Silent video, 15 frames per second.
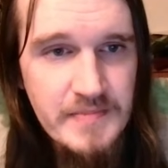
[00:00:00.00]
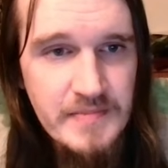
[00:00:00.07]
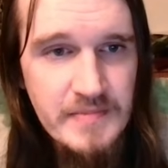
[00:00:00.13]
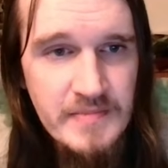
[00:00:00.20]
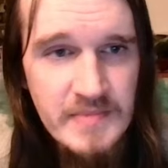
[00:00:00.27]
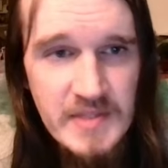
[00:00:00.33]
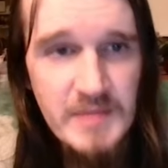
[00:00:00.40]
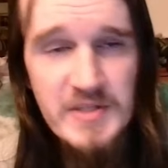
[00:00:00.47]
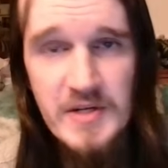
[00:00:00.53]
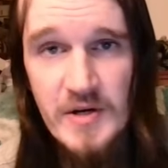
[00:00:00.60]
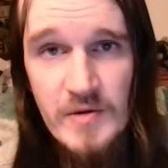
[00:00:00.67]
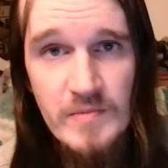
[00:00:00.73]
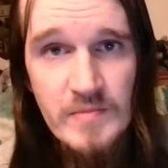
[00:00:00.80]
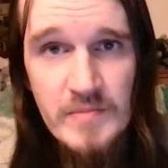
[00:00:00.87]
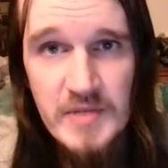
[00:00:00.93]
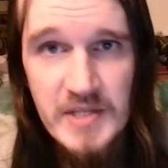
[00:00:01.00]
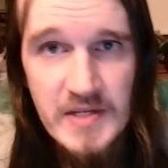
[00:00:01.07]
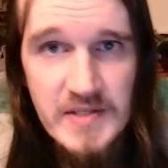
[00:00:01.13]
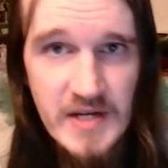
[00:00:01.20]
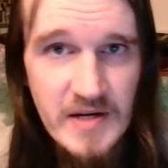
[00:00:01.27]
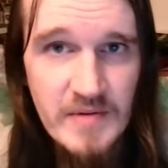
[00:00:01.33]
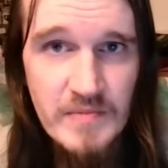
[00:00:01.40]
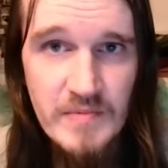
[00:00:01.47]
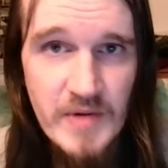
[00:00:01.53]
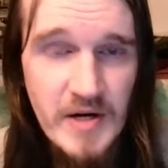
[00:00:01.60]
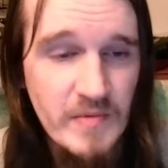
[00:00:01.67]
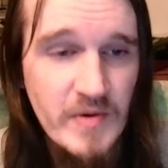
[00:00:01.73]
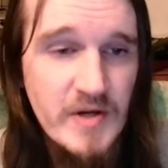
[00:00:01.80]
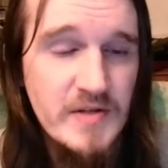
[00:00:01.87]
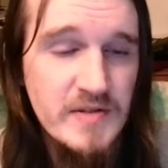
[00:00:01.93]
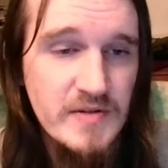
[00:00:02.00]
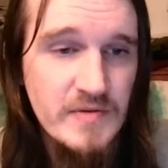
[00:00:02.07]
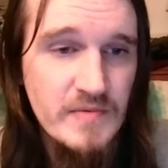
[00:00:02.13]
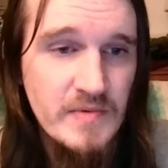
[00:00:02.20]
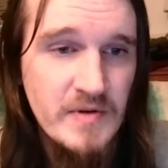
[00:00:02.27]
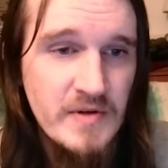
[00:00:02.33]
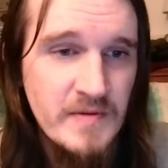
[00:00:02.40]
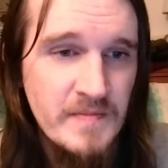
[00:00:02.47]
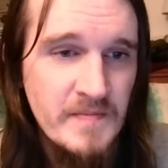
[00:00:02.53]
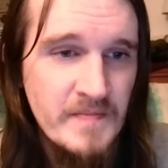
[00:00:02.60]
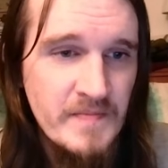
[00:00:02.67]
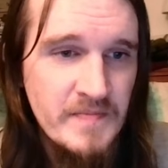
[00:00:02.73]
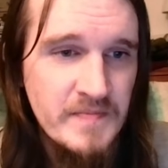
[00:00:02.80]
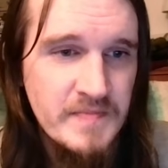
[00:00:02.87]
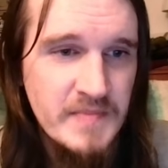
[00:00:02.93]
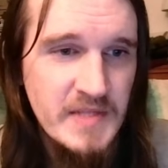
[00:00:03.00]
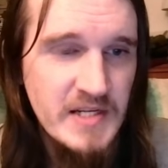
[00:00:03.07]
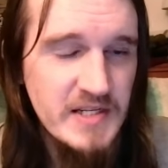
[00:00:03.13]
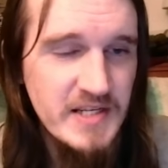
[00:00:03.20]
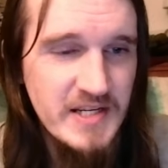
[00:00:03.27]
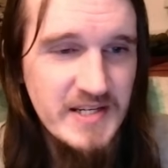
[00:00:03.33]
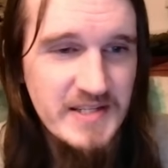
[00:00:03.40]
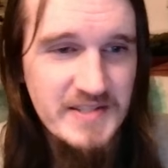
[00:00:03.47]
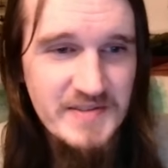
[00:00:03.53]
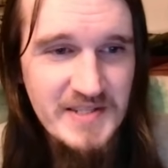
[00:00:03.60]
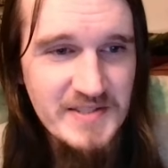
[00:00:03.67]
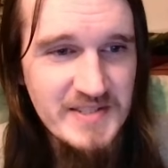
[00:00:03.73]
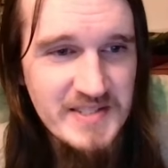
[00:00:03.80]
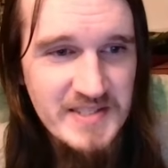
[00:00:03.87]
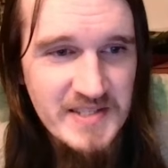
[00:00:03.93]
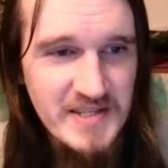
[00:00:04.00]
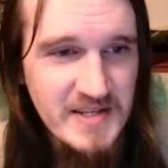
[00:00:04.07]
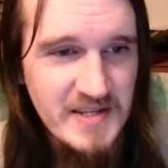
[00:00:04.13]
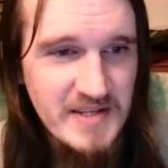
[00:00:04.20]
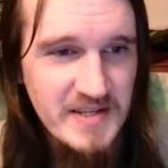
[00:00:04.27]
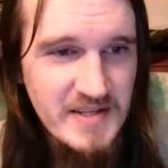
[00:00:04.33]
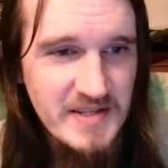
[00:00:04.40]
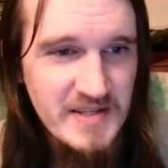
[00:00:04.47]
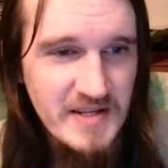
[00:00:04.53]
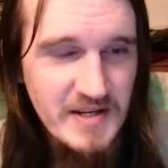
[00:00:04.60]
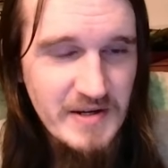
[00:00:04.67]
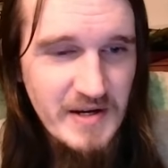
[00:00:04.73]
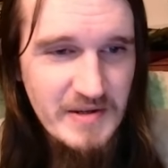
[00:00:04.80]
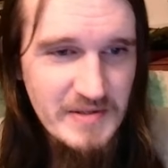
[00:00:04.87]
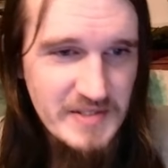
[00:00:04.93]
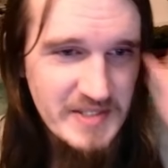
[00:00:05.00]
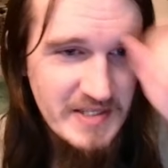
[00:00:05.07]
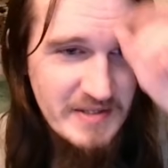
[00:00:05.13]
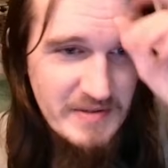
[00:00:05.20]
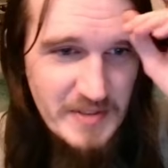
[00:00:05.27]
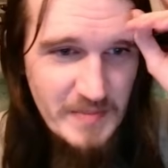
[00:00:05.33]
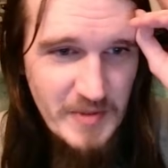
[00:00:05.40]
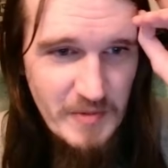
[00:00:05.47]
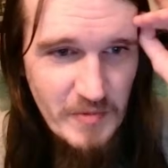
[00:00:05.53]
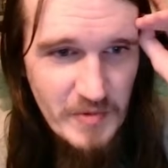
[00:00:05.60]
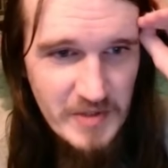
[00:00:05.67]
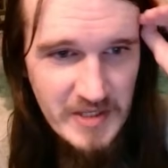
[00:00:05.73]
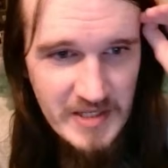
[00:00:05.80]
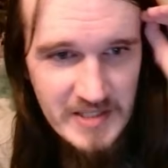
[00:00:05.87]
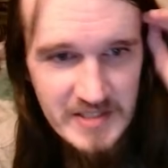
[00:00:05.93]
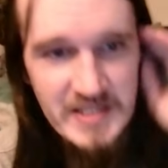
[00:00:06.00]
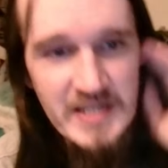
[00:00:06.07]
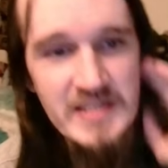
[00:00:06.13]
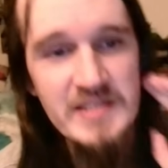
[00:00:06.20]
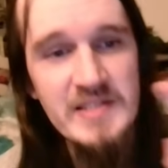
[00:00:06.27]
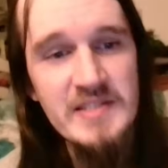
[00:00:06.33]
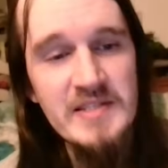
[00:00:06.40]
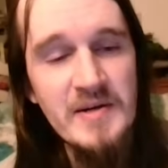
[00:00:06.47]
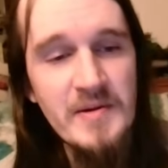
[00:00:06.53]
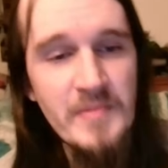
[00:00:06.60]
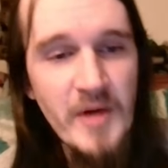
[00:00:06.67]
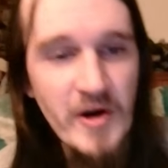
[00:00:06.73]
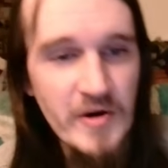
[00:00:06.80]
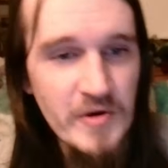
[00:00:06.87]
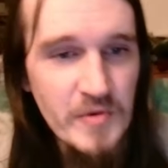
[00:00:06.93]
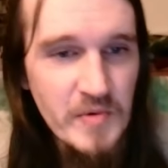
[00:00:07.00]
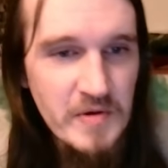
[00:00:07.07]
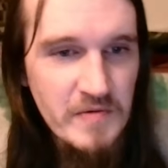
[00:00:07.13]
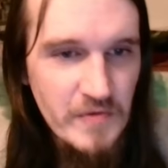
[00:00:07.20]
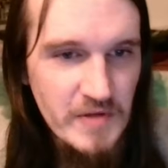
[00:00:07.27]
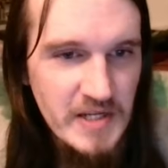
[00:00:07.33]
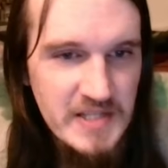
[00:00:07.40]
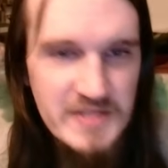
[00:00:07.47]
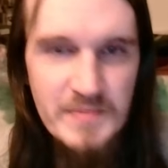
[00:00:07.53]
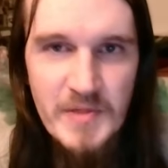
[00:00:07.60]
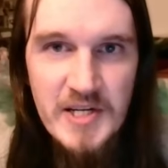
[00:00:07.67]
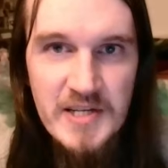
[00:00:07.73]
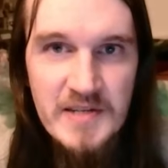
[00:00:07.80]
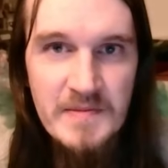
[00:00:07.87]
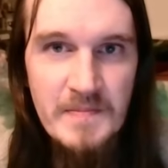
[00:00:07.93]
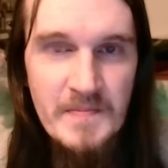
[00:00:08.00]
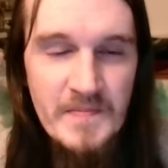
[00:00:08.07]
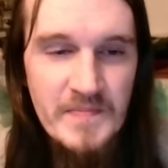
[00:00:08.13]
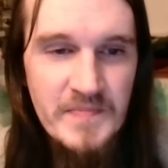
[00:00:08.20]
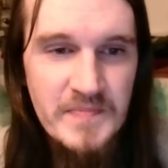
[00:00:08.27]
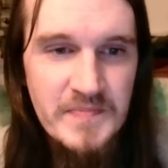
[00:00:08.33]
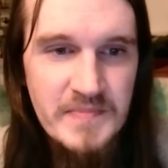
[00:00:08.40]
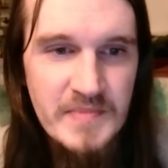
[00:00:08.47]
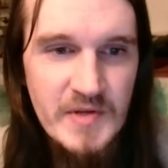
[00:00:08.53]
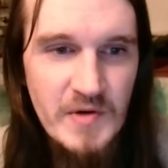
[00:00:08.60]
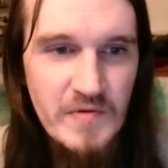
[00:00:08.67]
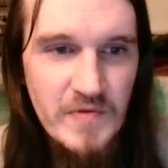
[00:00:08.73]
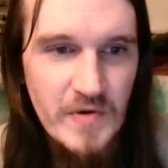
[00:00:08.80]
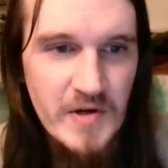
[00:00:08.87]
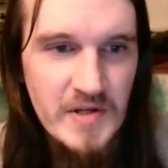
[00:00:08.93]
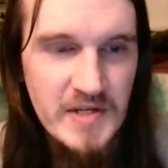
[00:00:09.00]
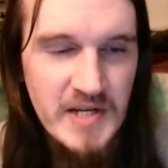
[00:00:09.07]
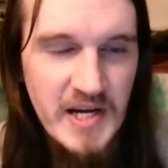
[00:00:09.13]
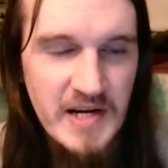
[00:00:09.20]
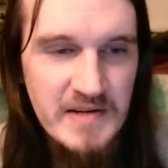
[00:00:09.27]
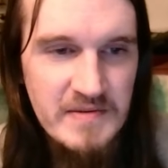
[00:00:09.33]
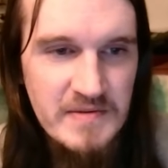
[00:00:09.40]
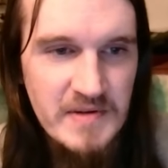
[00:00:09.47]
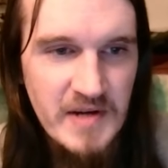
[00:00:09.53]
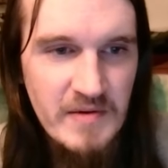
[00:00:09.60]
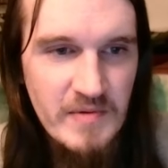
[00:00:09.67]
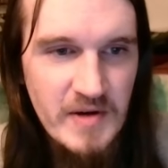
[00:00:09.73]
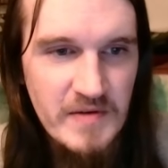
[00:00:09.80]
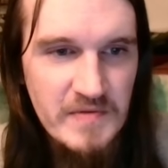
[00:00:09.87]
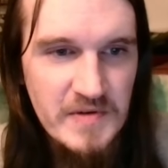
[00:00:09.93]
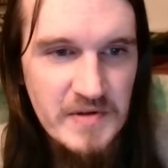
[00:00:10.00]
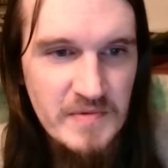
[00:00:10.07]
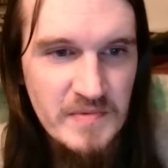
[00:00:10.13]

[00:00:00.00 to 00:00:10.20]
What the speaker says: let me know because I want to. And again, it's I know some people would think it's nuts because I am arguing for less money overall in ad revenue,